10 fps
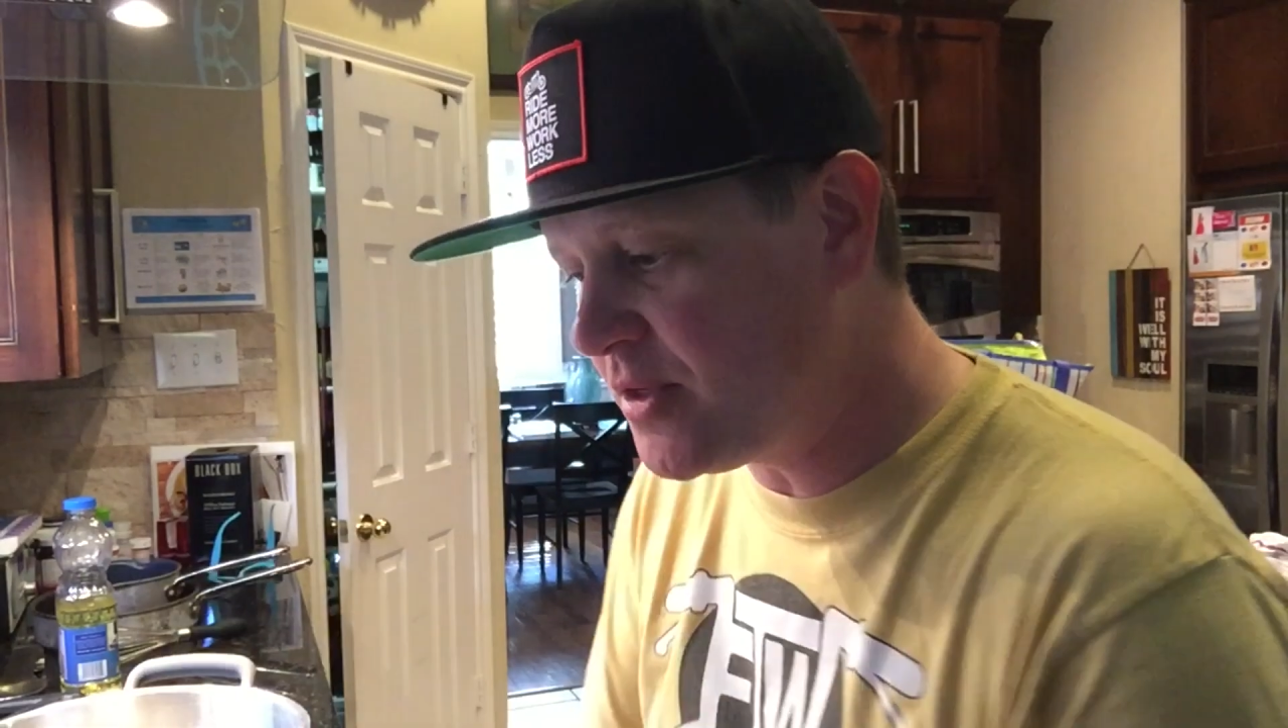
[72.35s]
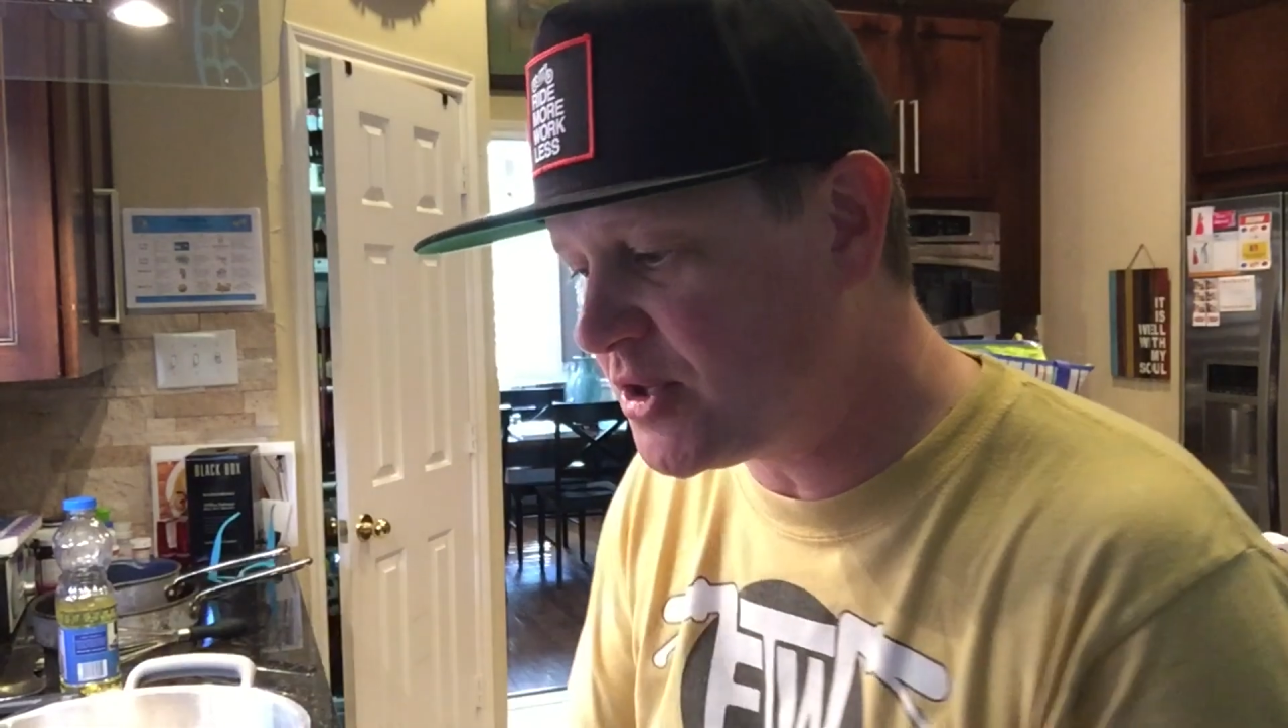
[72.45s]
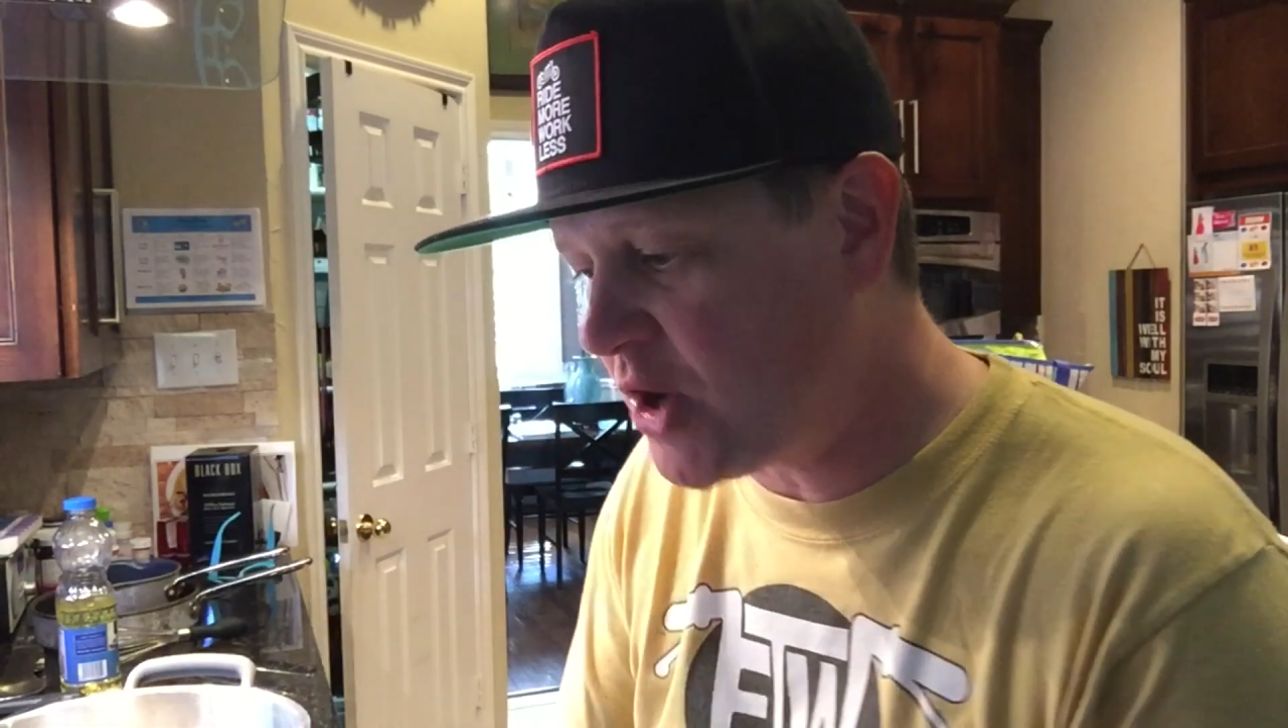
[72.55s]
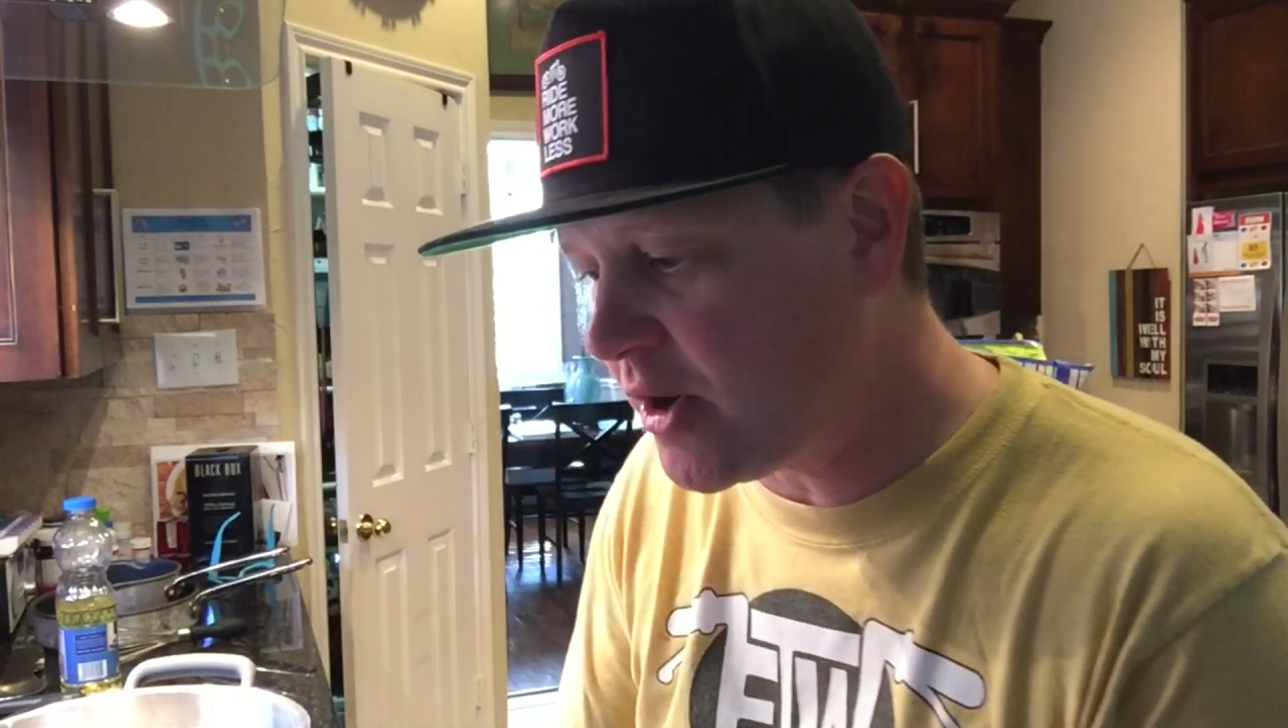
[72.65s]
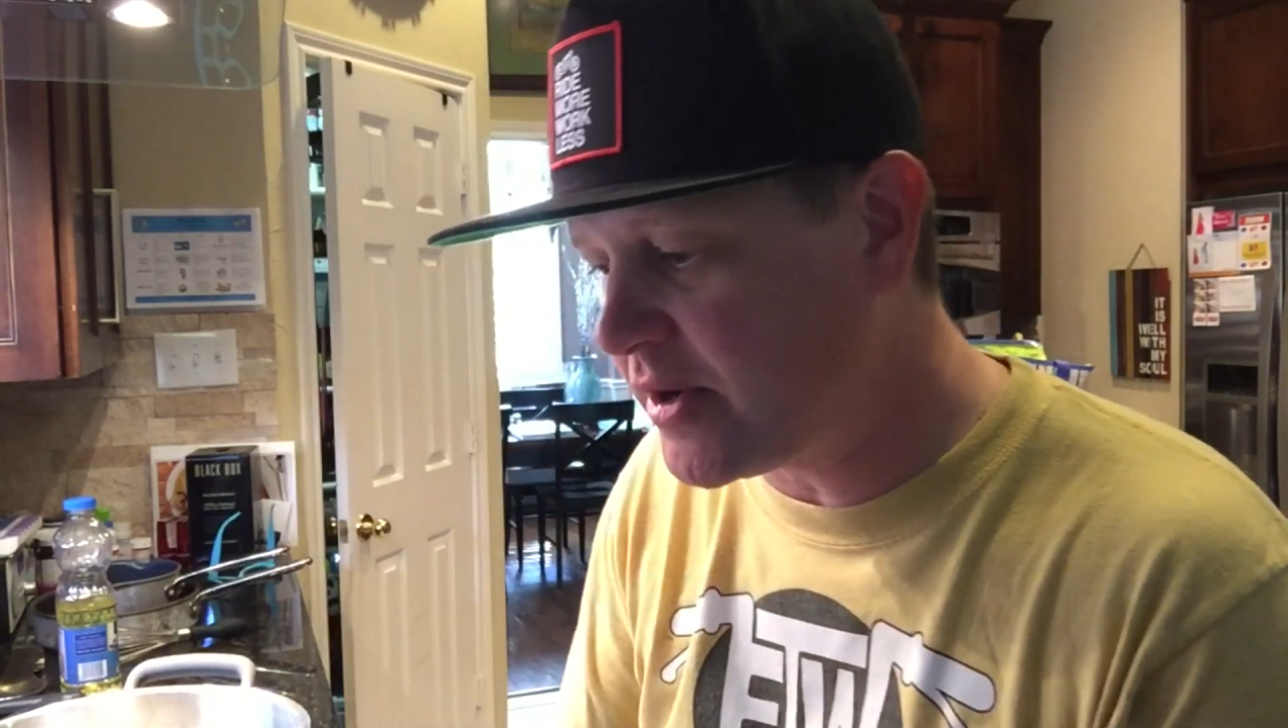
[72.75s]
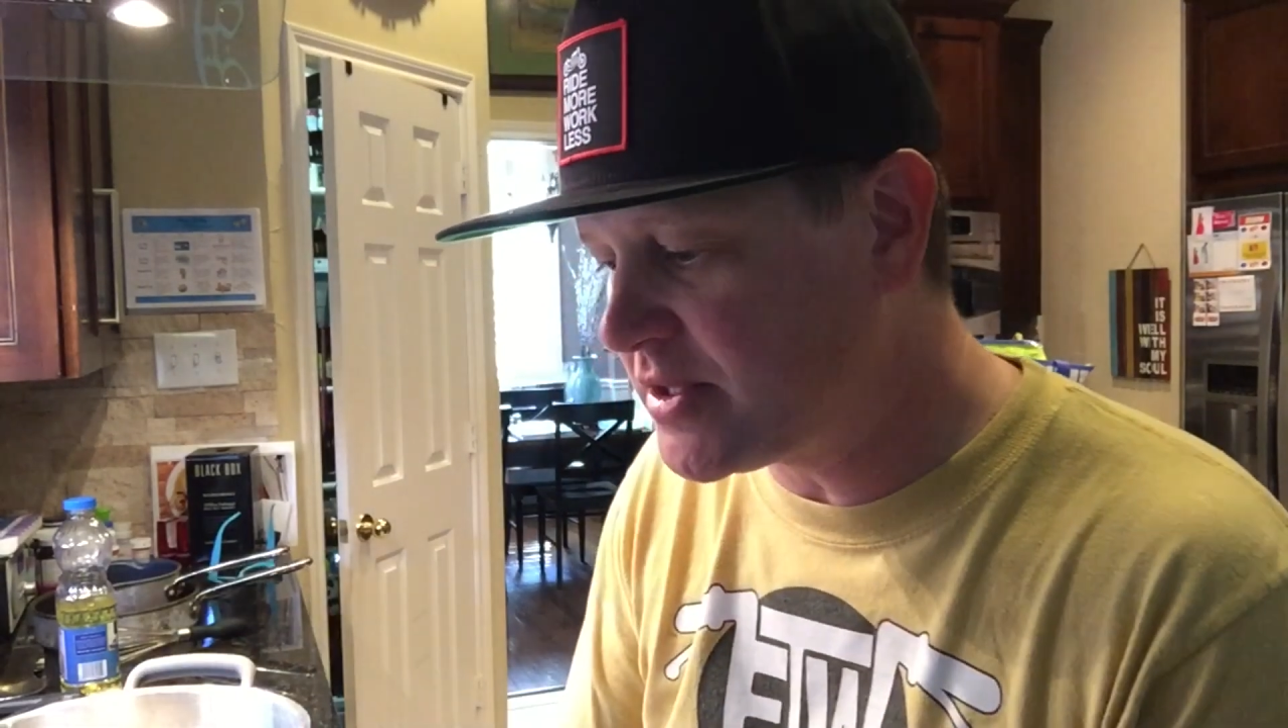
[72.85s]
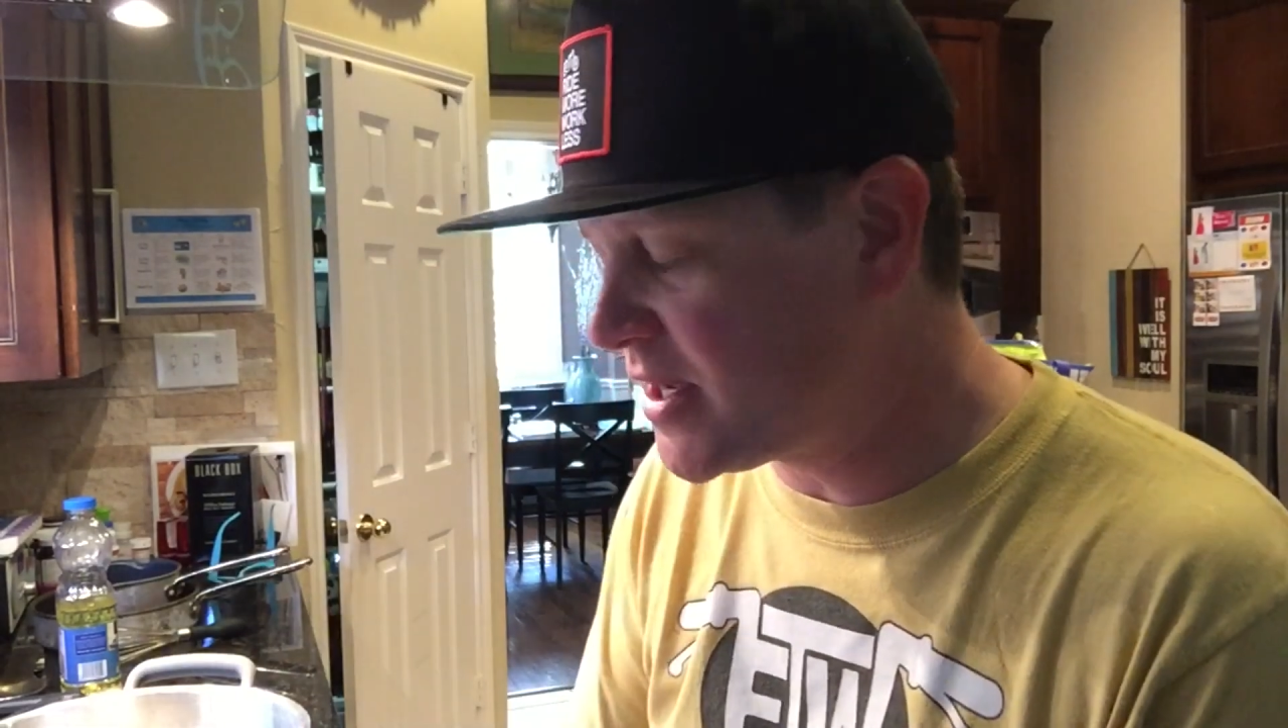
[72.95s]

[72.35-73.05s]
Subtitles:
the darker it's